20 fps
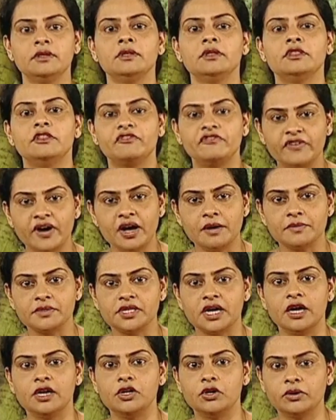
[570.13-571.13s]
The farms
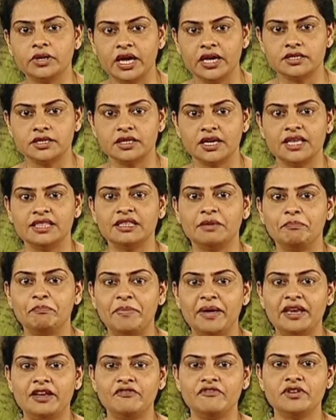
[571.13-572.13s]
are located in the
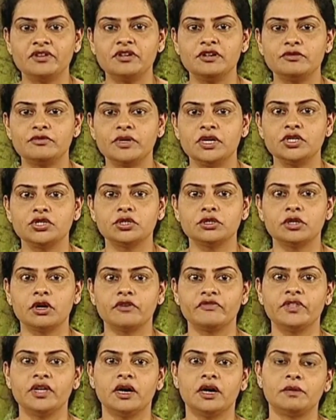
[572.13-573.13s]
peripheral region
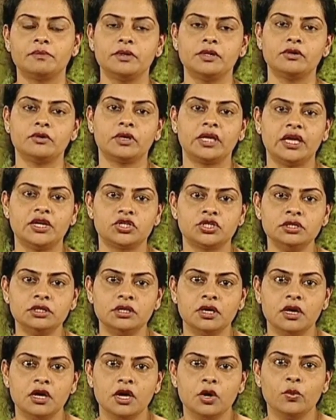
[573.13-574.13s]
of the urban location
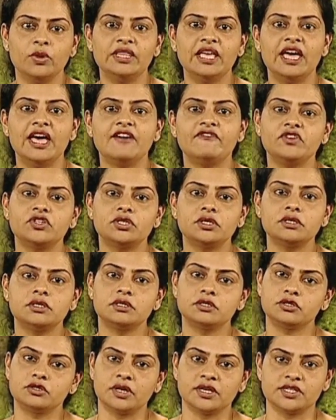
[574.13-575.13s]
with efficient
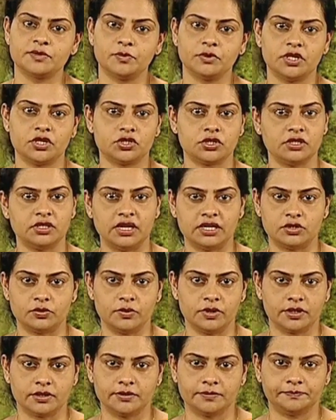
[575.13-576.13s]
transportation
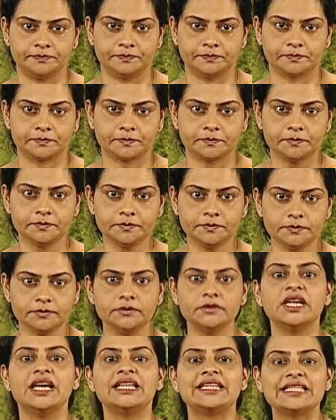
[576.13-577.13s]
network.
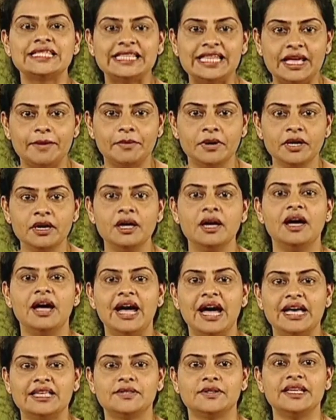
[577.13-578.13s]
It is labor
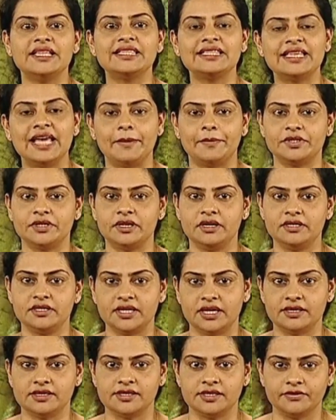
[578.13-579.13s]
as well as capital
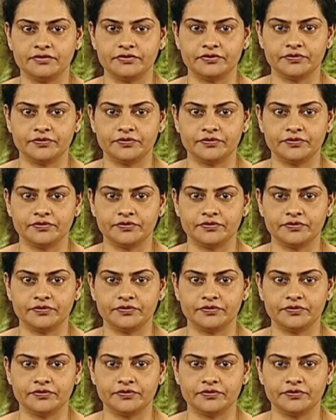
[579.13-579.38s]
intensive.